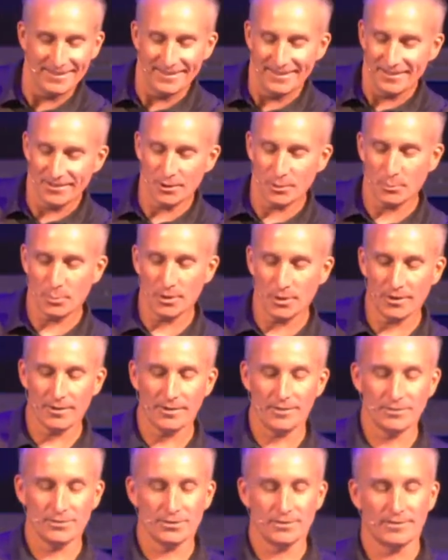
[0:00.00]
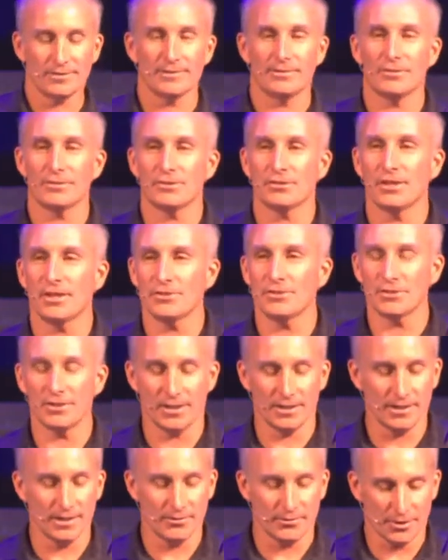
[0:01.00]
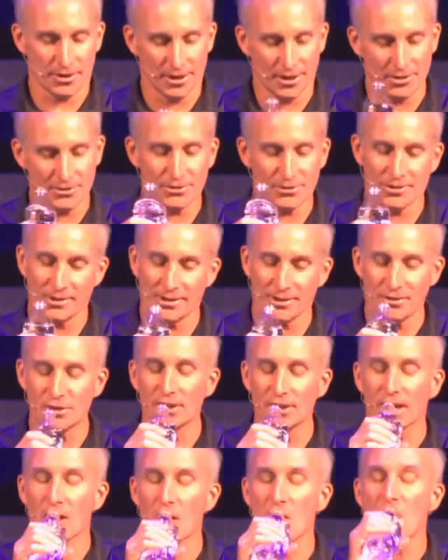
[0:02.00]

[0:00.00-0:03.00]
I'll pause for station identification and a drink.